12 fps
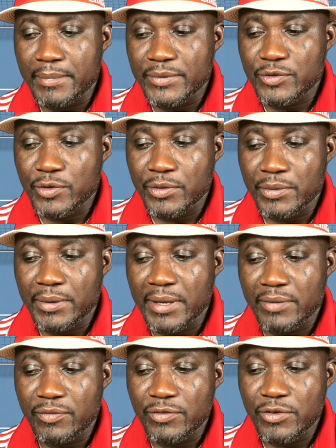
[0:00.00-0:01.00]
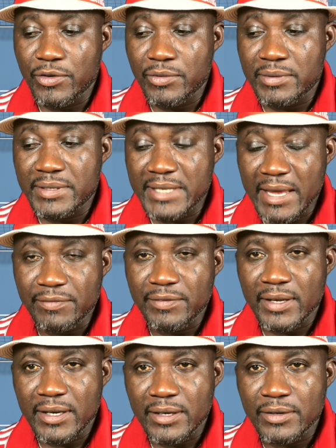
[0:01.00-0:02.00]
So if you
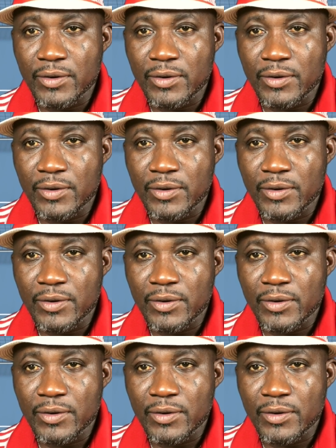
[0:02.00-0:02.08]
definitely